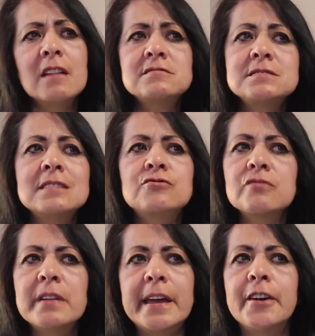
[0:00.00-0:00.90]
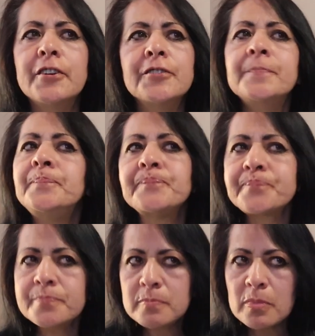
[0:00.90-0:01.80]
our central air
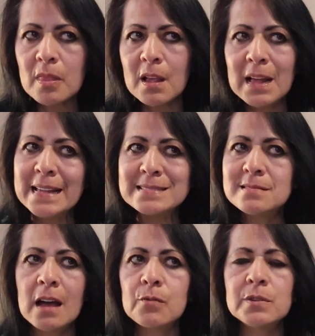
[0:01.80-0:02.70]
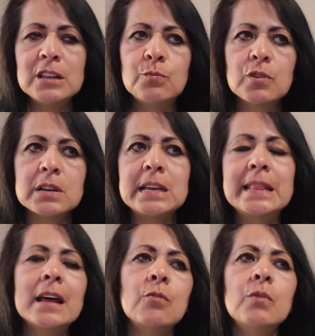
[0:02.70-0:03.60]
is not really working
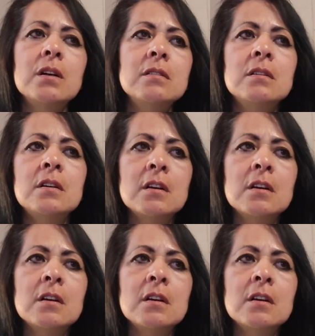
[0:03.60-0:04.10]
that well.